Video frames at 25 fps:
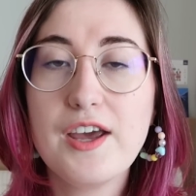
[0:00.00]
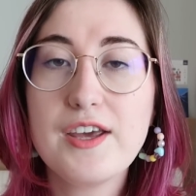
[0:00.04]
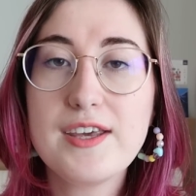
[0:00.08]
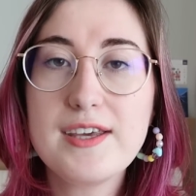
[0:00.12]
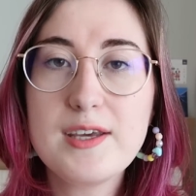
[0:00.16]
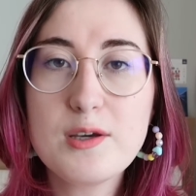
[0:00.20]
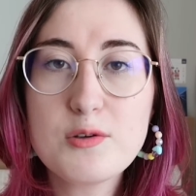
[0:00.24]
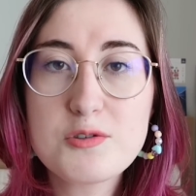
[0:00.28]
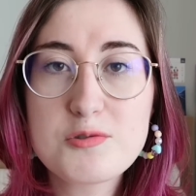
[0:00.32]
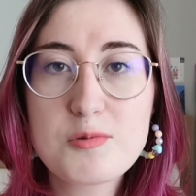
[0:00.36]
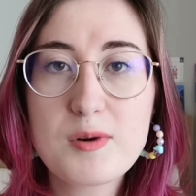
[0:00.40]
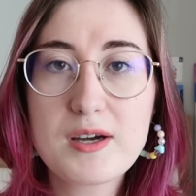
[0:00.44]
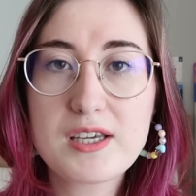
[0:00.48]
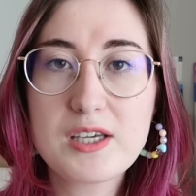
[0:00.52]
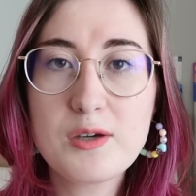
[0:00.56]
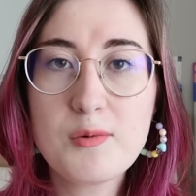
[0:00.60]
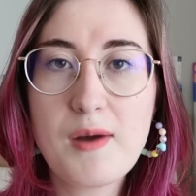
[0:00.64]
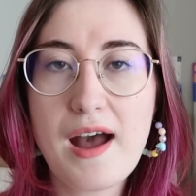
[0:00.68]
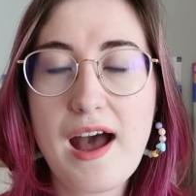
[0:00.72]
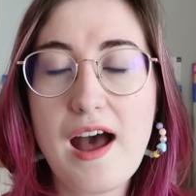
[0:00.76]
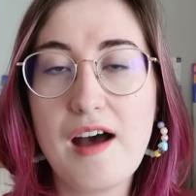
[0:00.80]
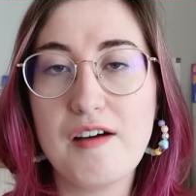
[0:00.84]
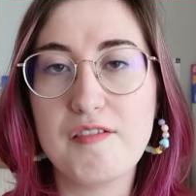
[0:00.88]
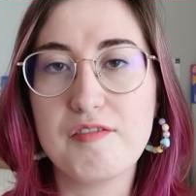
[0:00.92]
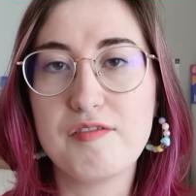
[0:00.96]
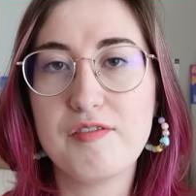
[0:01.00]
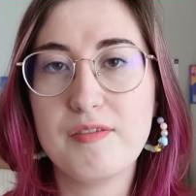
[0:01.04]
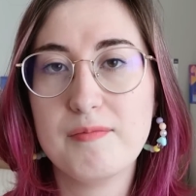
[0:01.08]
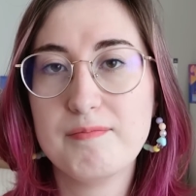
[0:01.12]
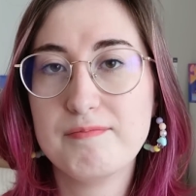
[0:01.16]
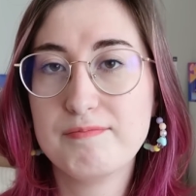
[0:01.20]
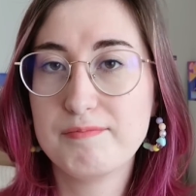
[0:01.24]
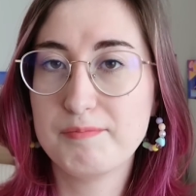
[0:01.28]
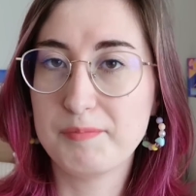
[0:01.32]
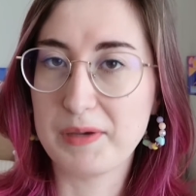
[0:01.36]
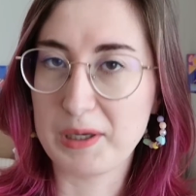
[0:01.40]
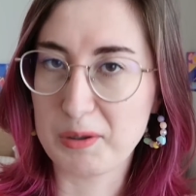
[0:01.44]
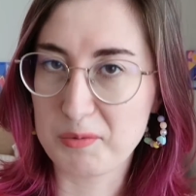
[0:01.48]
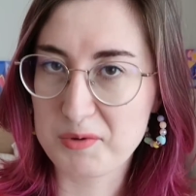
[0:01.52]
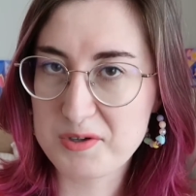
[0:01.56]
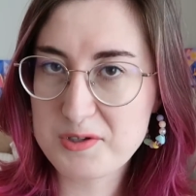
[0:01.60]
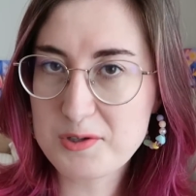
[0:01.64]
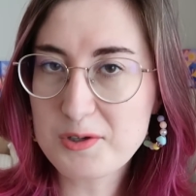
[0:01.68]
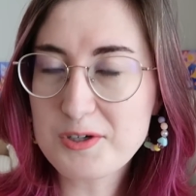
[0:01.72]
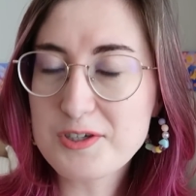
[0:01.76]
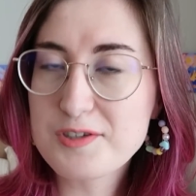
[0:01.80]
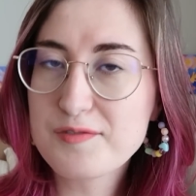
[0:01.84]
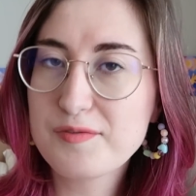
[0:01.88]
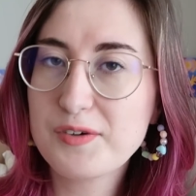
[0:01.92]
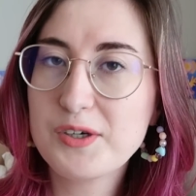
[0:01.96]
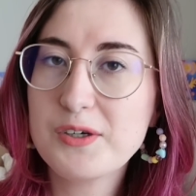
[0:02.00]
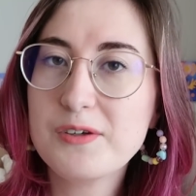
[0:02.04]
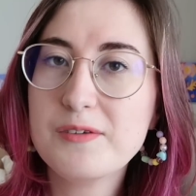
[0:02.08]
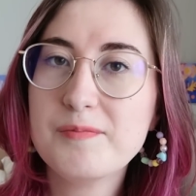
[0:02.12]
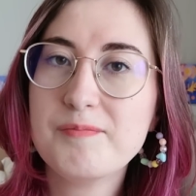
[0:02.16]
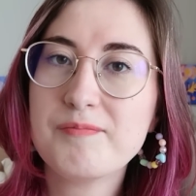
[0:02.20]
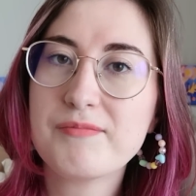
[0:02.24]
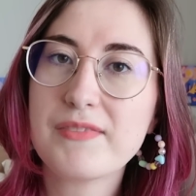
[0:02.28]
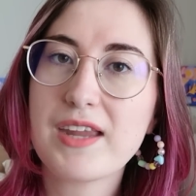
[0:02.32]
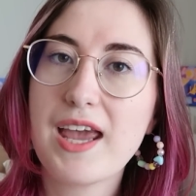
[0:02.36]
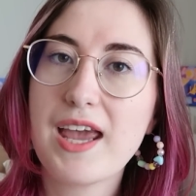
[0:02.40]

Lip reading: Use what you have, be resourceful,